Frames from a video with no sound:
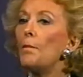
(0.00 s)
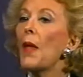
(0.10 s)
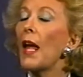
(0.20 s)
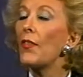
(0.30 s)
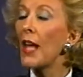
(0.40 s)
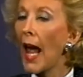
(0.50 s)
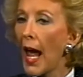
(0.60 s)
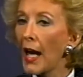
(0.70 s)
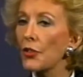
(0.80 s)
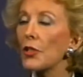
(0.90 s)
And the
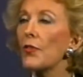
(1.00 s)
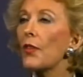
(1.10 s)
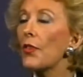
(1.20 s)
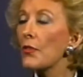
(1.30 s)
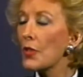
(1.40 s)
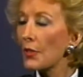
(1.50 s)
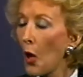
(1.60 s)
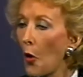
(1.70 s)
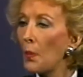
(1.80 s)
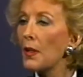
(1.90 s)
action that there's an
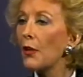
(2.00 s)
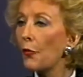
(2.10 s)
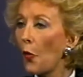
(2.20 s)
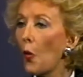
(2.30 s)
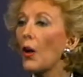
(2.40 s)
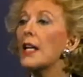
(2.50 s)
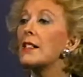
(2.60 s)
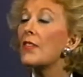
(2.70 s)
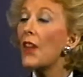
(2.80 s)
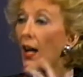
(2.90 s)
opening for is
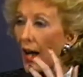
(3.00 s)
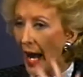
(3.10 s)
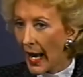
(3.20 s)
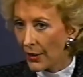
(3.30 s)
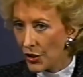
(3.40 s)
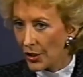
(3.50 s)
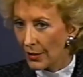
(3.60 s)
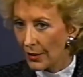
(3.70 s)
the action.